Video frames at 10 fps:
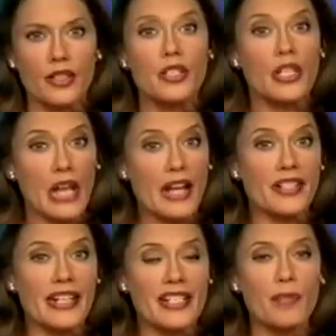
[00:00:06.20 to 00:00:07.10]
Tonight,
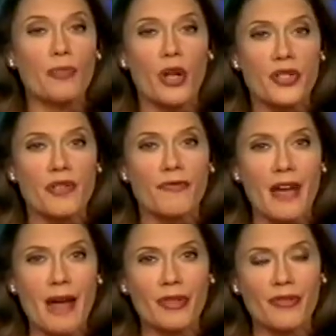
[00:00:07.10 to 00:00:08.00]
an explosive
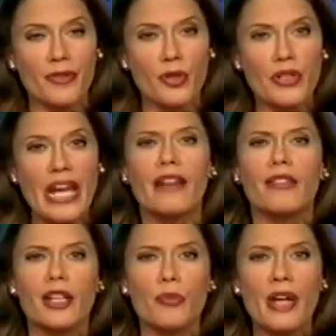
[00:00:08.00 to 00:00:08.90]
family feud.
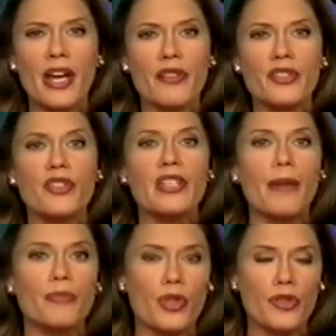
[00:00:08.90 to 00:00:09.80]
Elderly parents
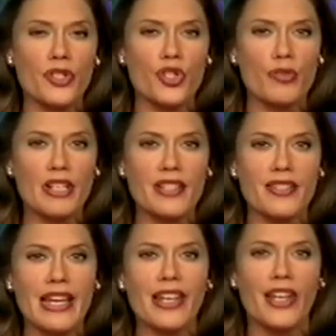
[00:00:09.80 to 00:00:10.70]
dumped on the streets,
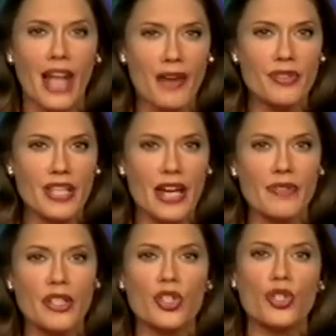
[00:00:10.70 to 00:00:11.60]
their life
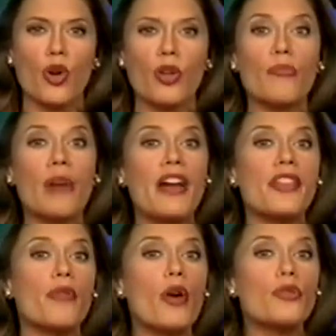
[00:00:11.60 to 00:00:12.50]
savings stolen by
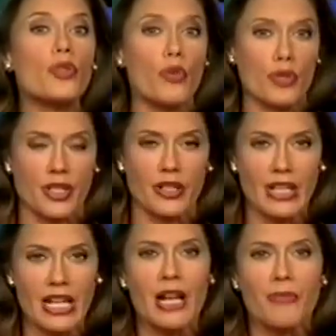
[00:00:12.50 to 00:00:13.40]
their own daughter.
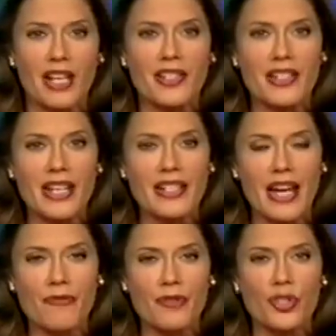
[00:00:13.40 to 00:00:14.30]
Plus,
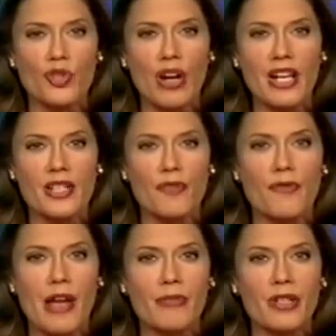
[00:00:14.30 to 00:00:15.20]
D-Day for Australia's
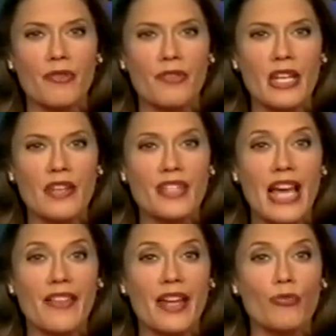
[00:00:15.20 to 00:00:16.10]
family of thieves,
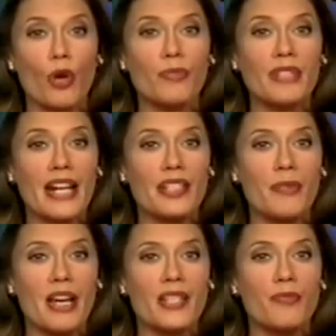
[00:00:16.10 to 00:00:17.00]
how they robbed
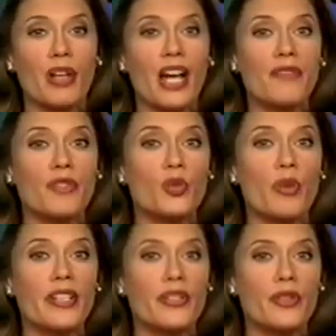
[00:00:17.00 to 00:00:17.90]
taxpayers blind for
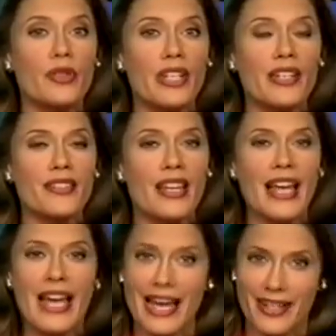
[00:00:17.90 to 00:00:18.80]
22 years,
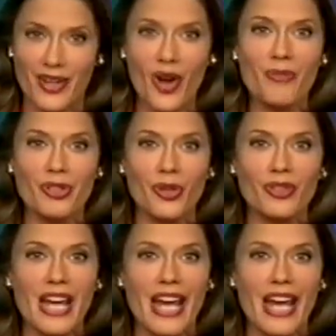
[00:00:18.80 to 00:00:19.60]
and at home with Dr.